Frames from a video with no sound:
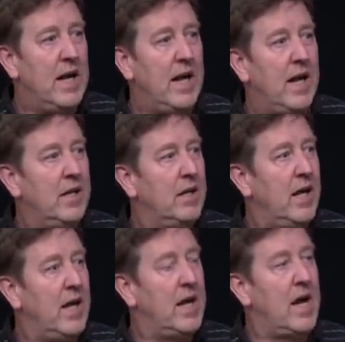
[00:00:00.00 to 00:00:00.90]
And,
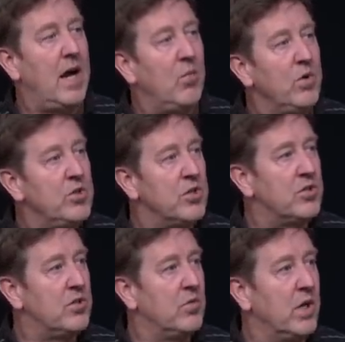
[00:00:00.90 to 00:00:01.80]
and I would
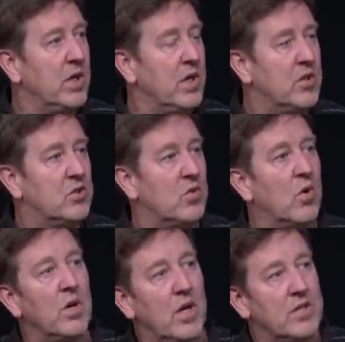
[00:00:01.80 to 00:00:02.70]
just really
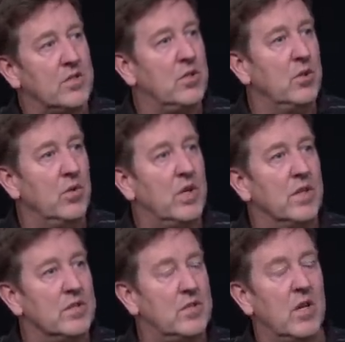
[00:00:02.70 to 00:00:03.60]
exhort us to
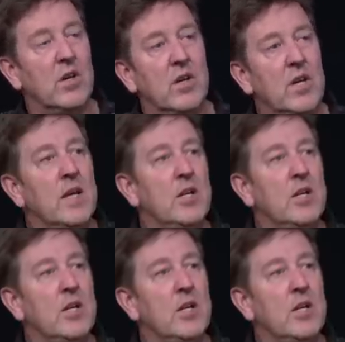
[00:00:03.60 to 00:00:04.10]
consider,